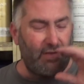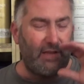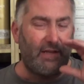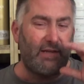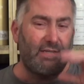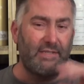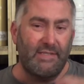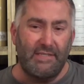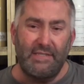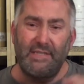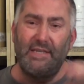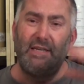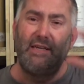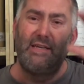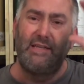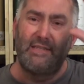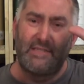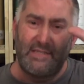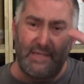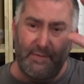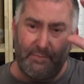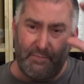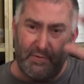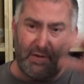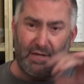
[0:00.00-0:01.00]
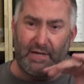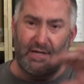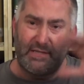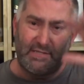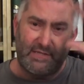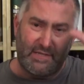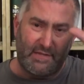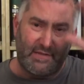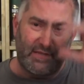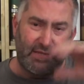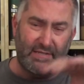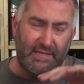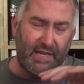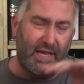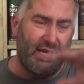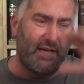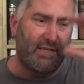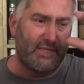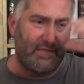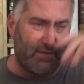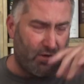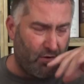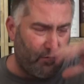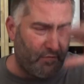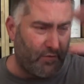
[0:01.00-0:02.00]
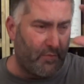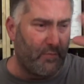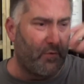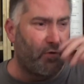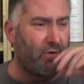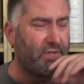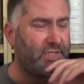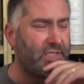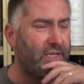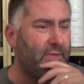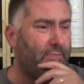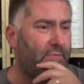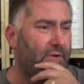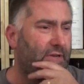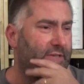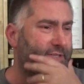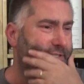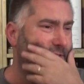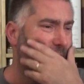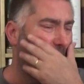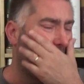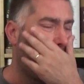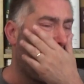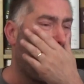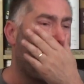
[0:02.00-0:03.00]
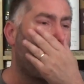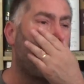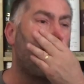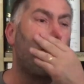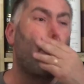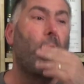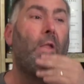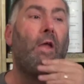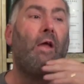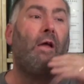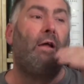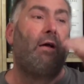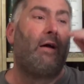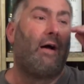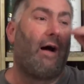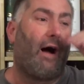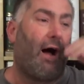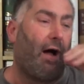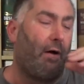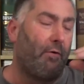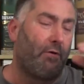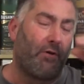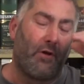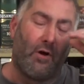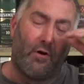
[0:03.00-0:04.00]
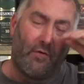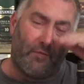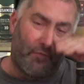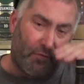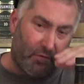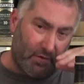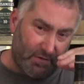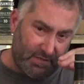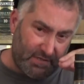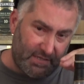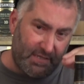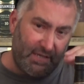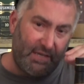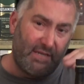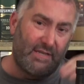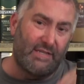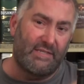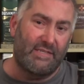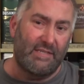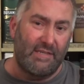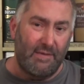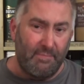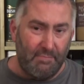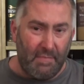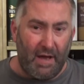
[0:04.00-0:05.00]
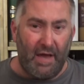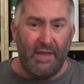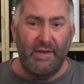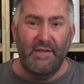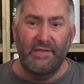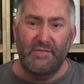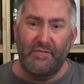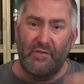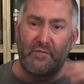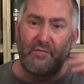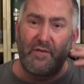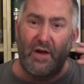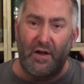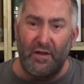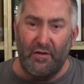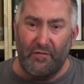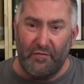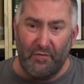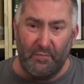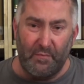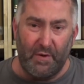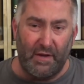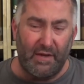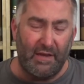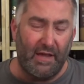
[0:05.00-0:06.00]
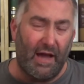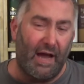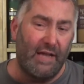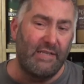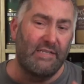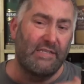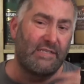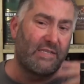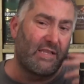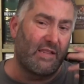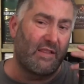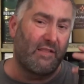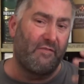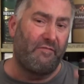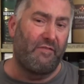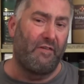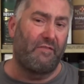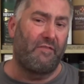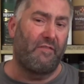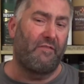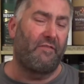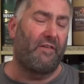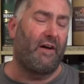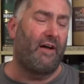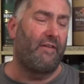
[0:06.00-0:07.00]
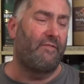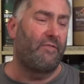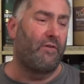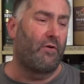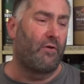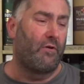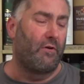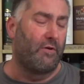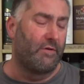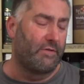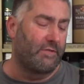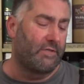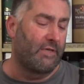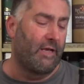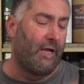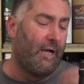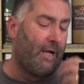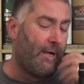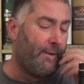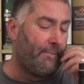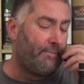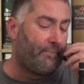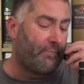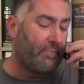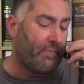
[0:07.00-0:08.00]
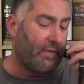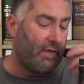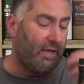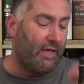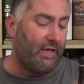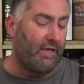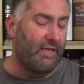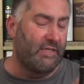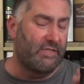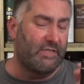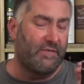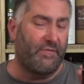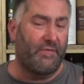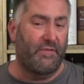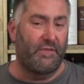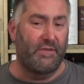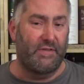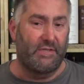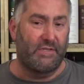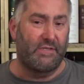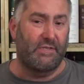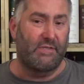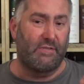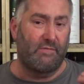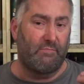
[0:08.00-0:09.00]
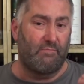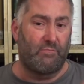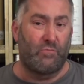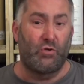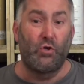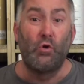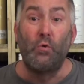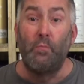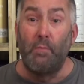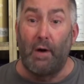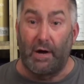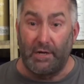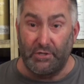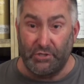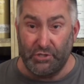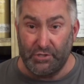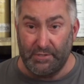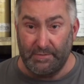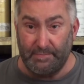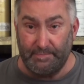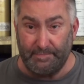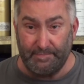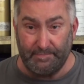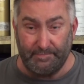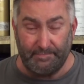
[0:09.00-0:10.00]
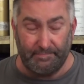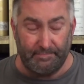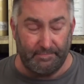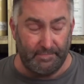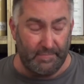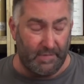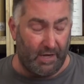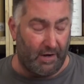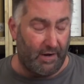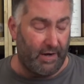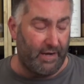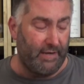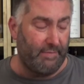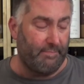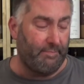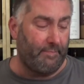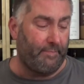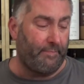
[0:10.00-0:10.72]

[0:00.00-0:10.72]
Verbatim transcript: C, C plus, and the taste. Go for more C plus today. I would go for a C to C minus for value for money. I just think the 55 euros is for this too much. All right.